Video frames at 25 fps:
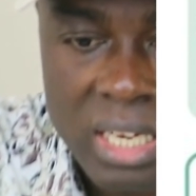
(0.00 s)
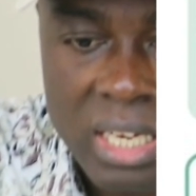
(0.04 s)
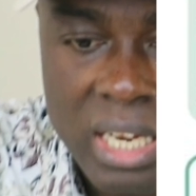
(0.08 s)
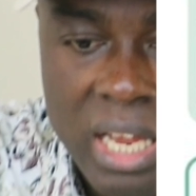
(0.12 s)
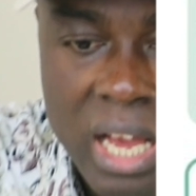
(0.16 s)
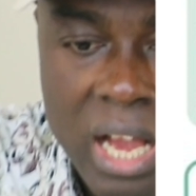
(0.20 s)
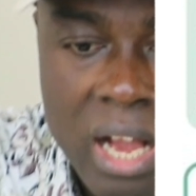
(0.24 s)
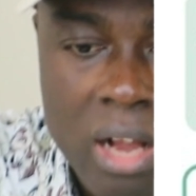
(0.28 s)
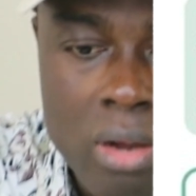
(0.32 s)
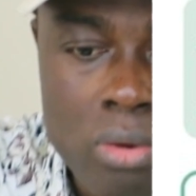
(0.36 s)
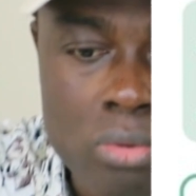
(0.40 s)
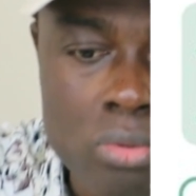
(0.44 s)

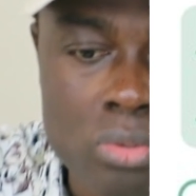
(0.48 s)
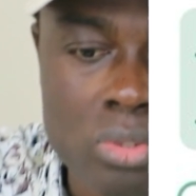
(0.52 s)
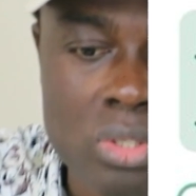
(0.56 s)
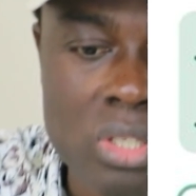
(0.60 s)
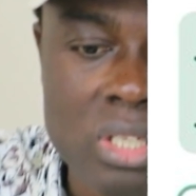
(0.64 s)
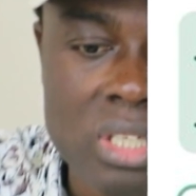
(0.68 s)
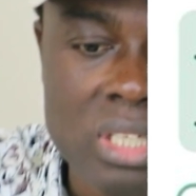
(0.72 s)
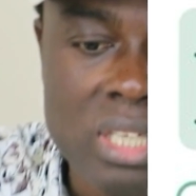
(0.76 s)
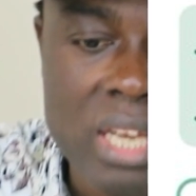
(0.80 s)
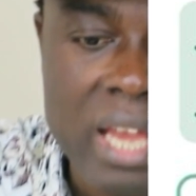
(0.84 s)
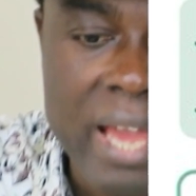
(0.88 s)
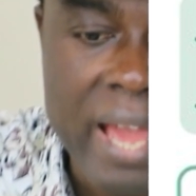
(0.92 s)
Now,
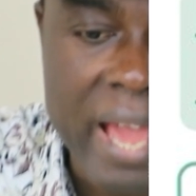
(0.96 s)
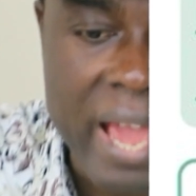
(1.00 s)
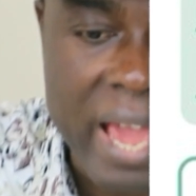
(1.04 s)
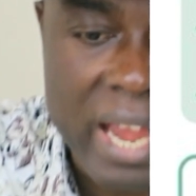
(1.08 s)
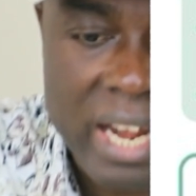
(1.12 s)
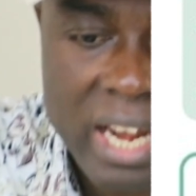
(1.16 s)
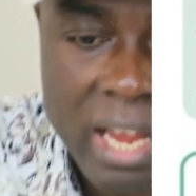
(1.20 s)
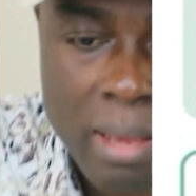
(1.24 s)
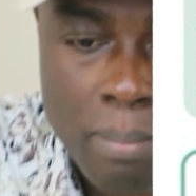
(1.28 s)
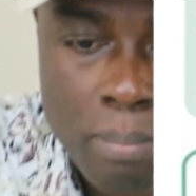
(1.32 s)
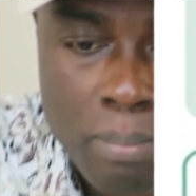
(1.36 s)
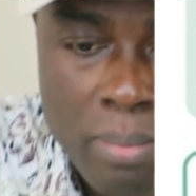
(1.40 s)
the
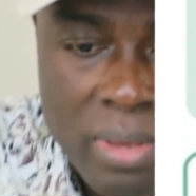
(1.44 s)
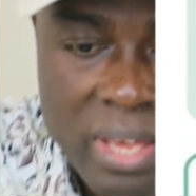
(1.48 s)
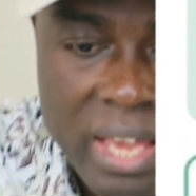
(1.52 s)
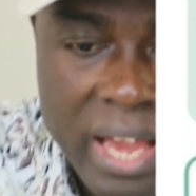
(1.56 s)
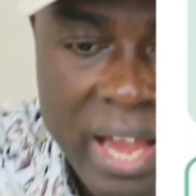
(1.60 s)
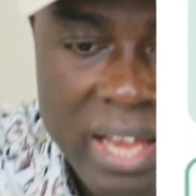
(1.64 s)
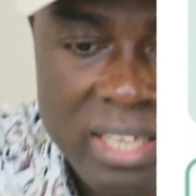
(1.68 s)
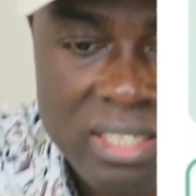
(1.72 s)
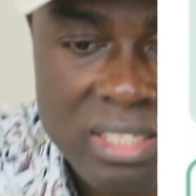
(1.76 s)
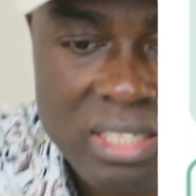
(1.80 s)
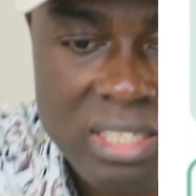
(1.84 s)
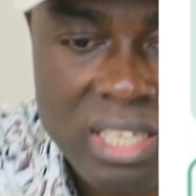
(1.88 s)

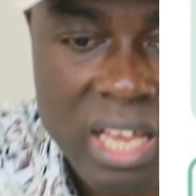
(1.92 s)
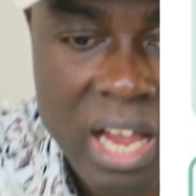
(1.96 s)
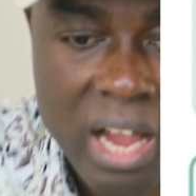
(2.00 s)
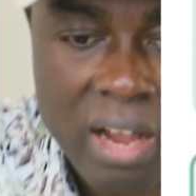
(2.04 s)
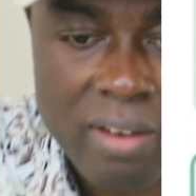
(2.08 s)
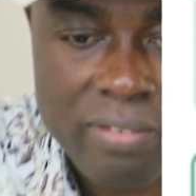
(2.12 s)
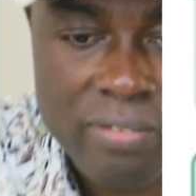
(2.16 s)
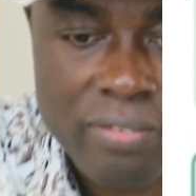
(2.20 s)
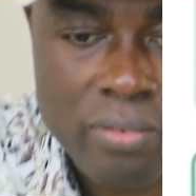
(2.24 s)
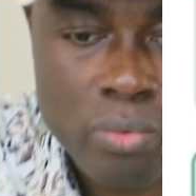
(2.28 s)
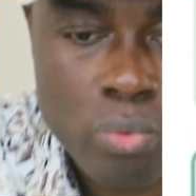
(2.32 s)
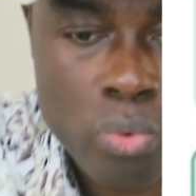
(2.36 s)
NMBI
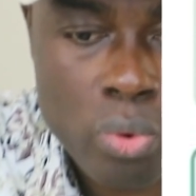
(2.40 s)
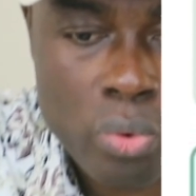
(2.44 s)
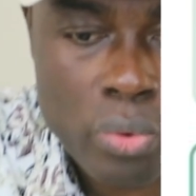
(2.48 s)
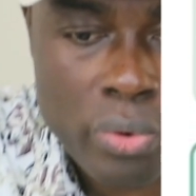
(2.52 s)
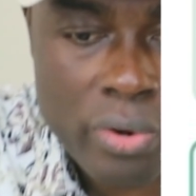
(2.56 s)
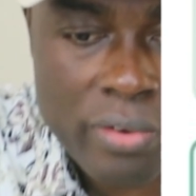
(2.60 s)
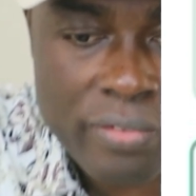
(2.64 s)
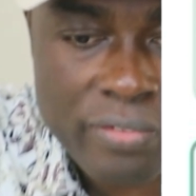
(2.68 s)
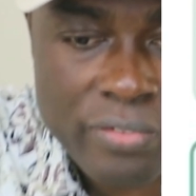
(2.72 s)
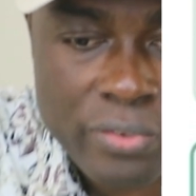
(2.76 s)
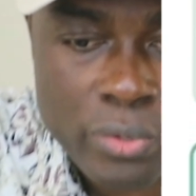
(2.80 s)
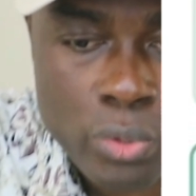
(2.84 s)
staff will
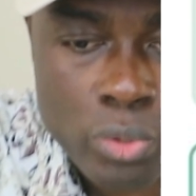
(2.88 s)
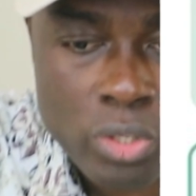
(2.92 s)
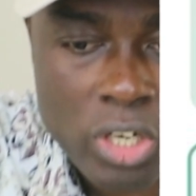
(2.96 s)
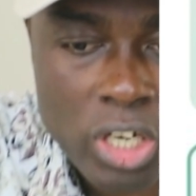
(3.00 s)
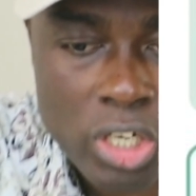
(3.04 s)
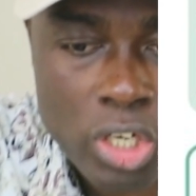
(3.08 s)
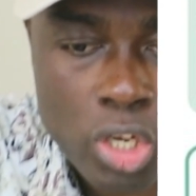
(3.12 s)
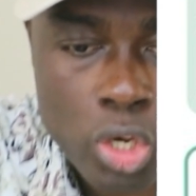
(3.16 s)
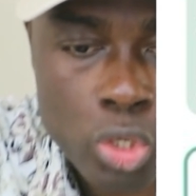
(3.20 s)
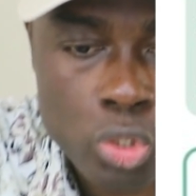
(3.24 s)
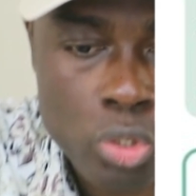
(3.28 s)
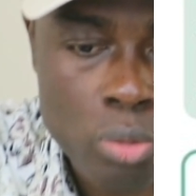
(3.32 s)
review
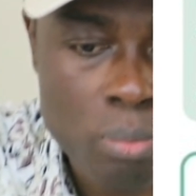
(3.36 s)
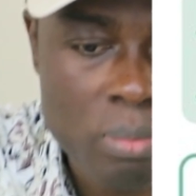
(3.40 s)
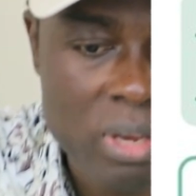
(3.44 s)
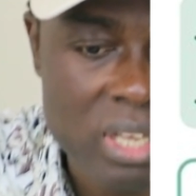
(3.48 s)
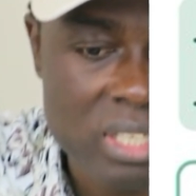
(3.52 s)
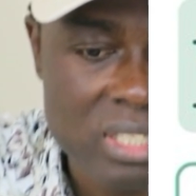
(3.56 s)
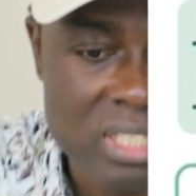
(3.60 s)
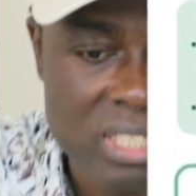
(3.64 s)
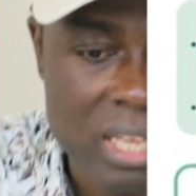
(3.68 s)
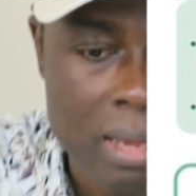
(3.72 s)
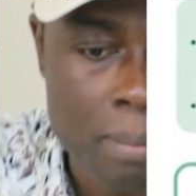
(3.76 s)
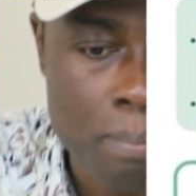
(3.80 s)
the
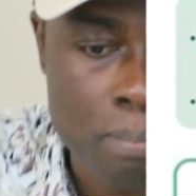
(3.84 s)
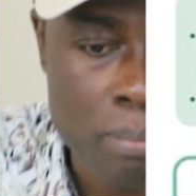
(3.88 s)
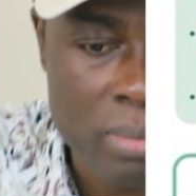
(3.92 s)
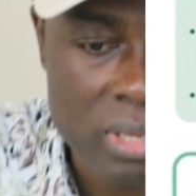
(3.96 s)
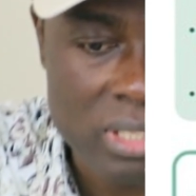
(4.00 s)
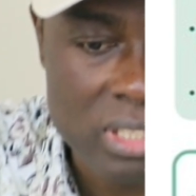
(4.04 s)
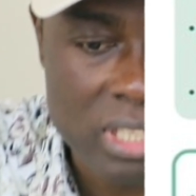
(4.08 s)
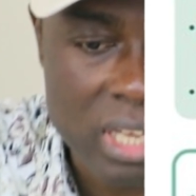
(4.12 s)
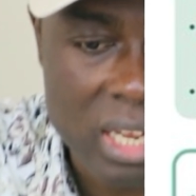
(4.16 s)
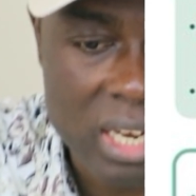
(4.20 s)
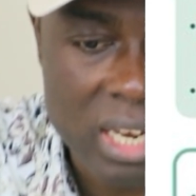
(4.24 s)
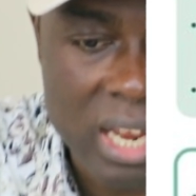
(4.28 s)
documents
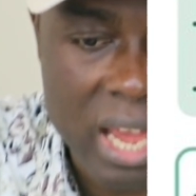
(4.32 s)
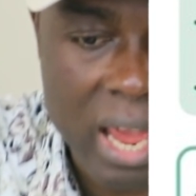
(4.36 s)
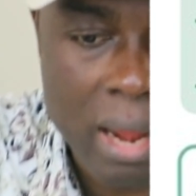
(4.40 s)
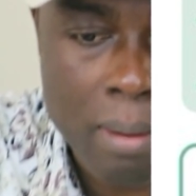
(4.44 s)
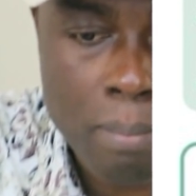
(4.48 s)
submitted